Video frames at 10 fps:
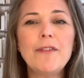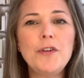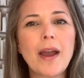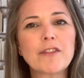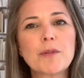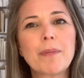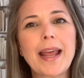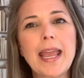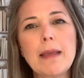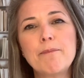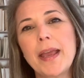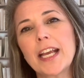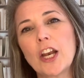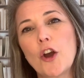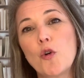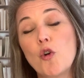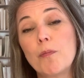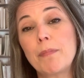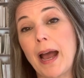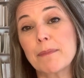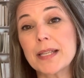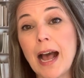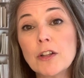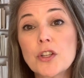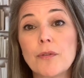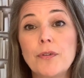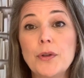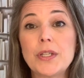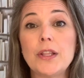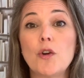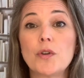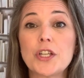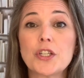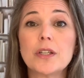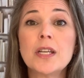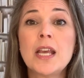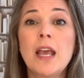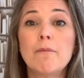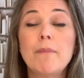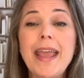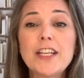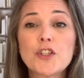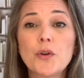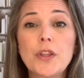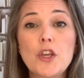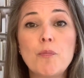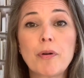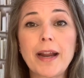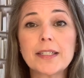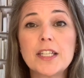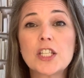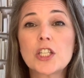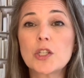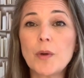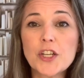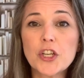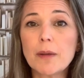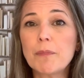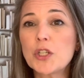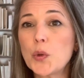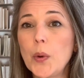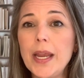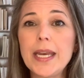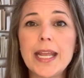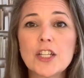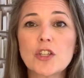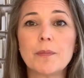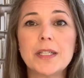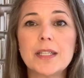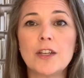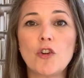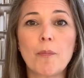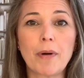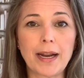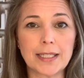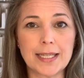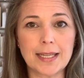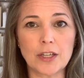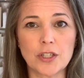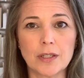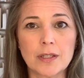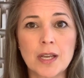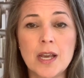you have to play piccolo or perhaps alto flute in the audition, make sure that you practice switching between instruments in your practice sessions.